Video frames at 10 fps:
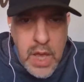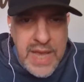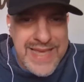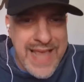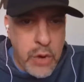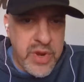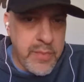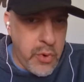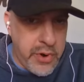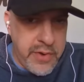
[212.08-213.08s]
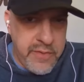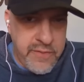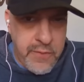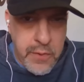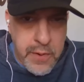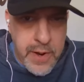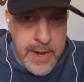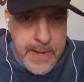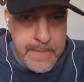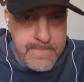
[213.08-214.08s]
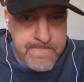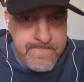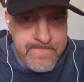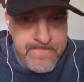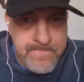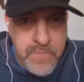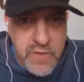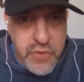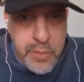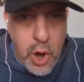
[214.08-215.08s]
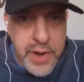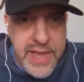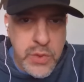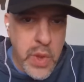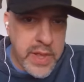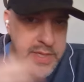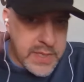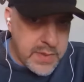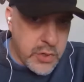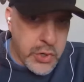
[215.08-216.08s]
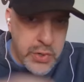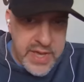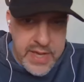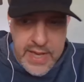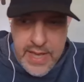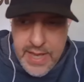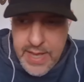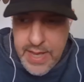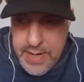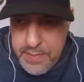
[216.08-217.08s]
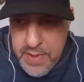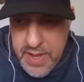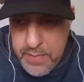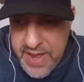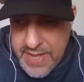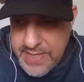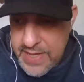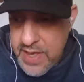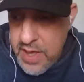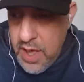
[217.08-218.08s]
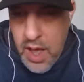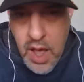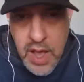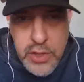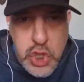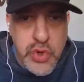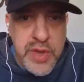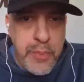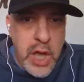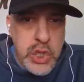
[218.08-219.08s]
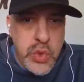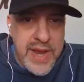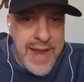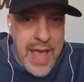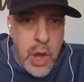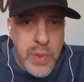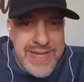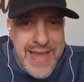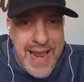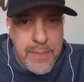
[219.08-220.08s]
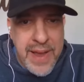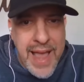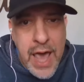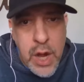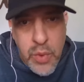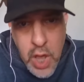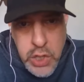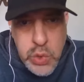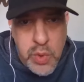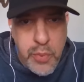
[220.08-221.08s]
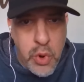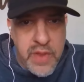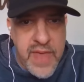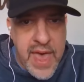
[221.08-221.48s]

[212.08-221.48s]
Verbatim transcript: a sounding board for um, for Barney as well as Ernie and and, and Patsy. Uh, street boss right now is Danny Pagano. We also reported